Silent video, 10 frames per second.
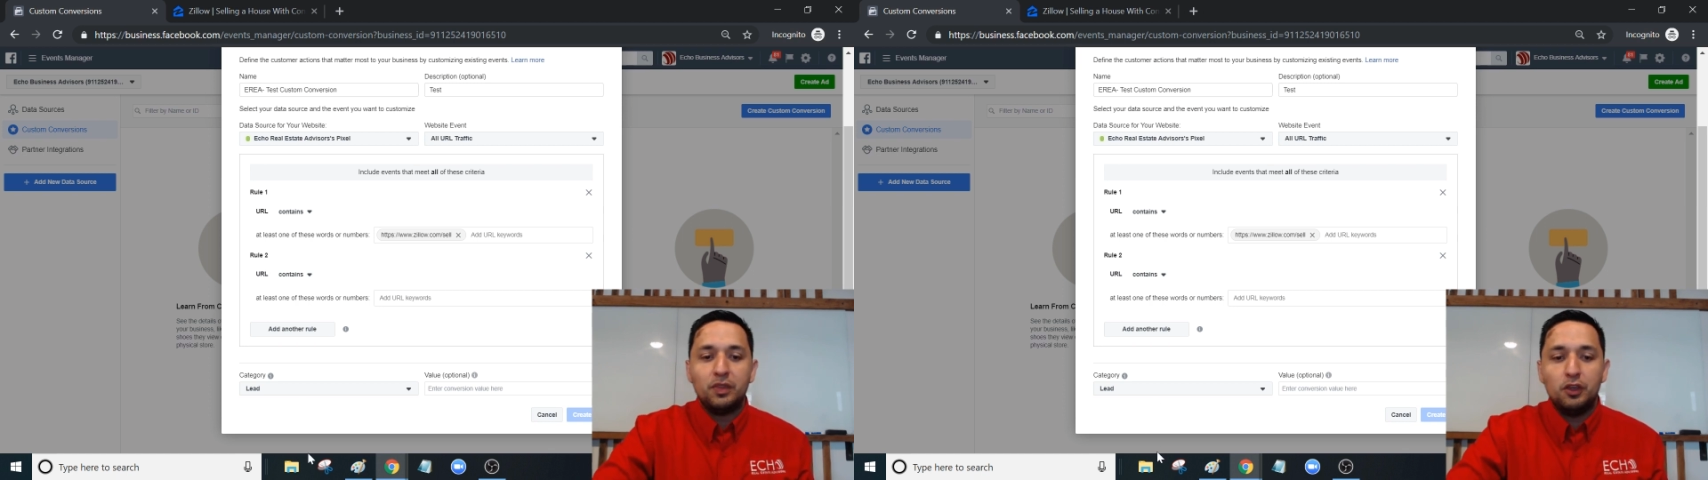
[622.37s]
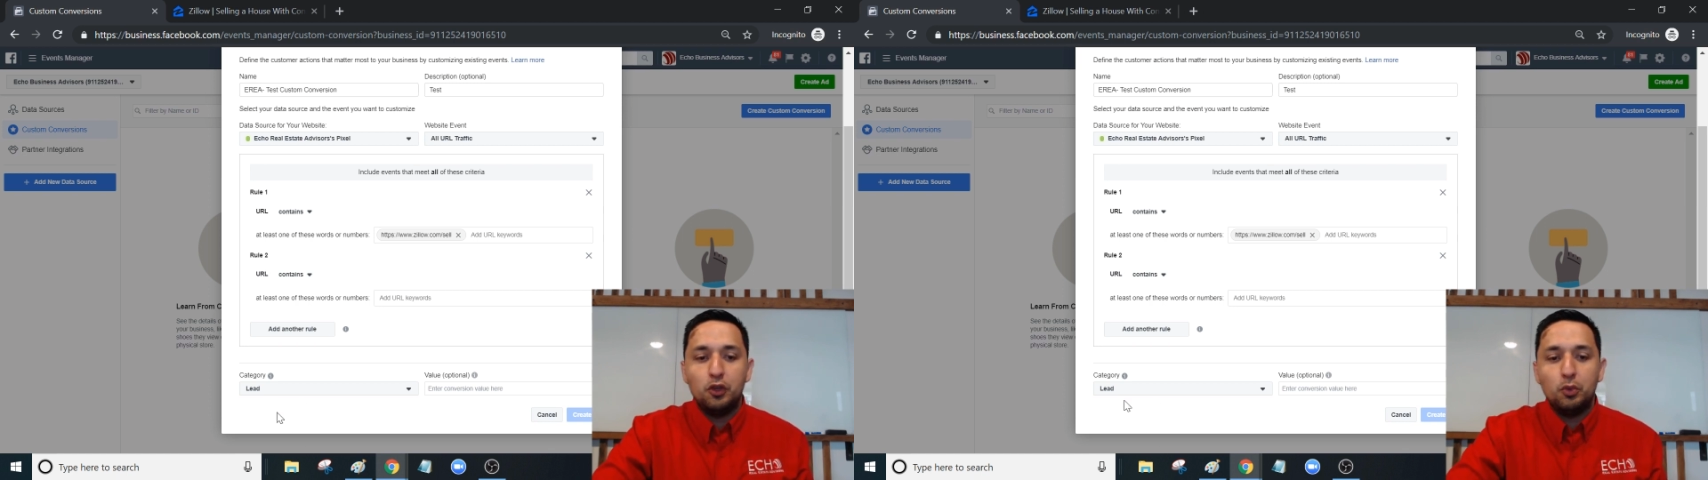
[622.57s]

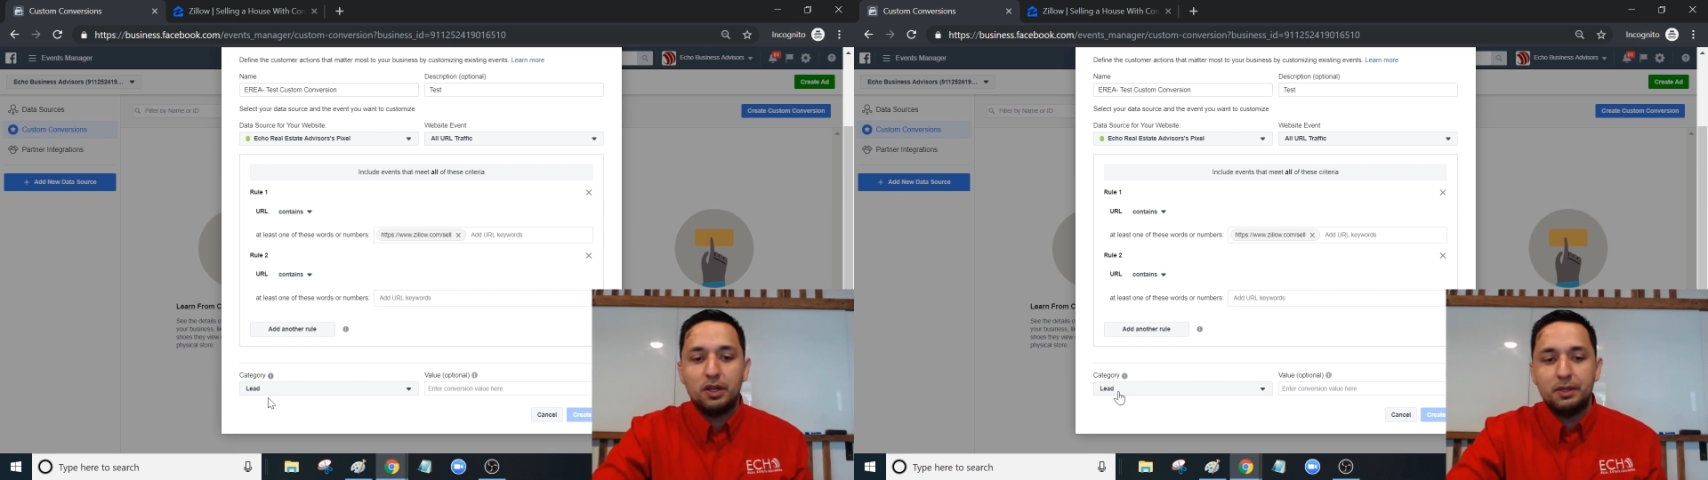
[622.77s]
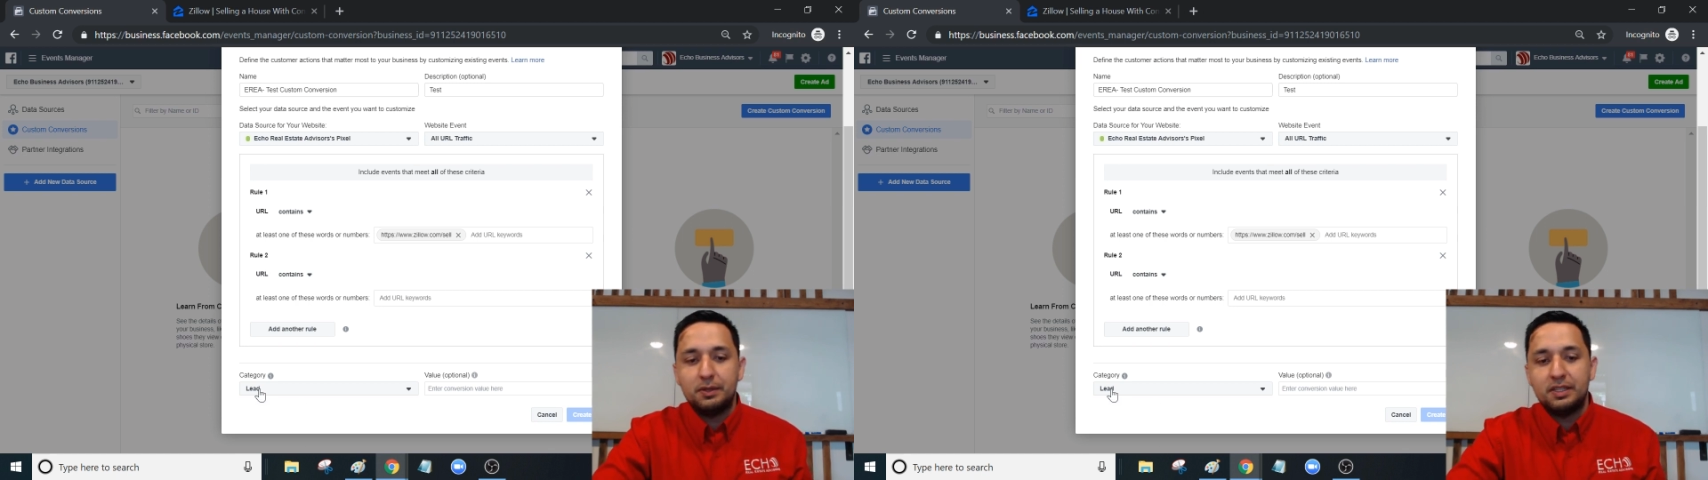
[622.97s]
You want
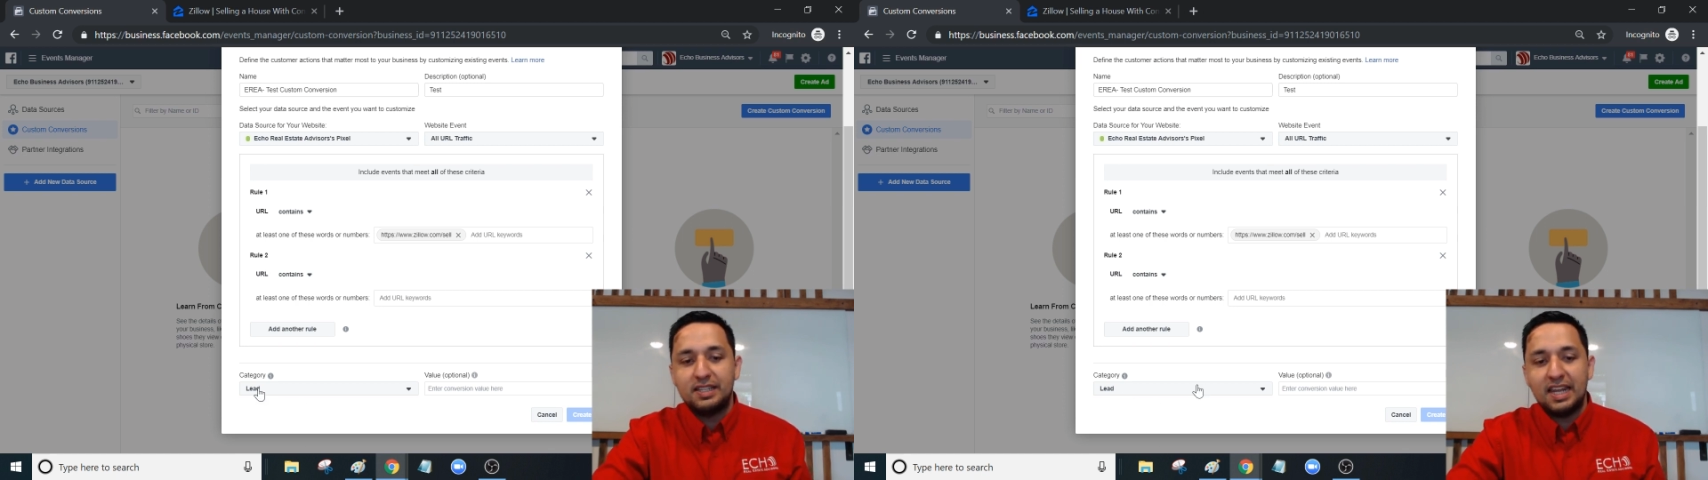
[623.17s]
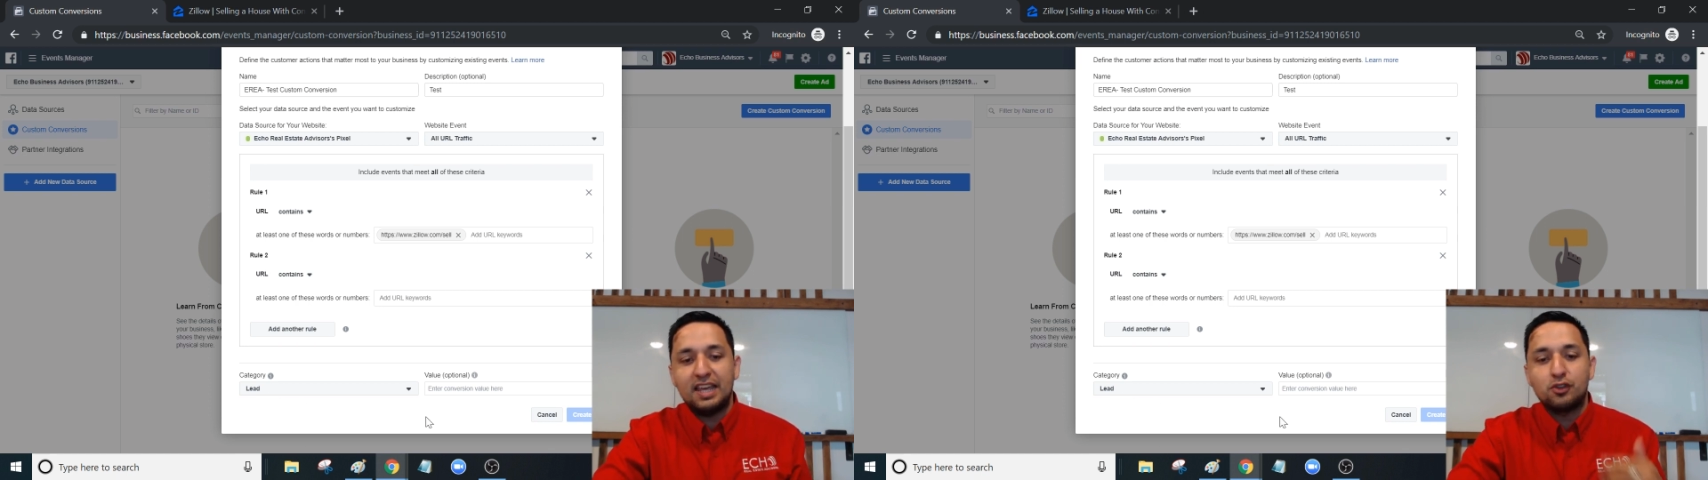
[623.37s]
to stay as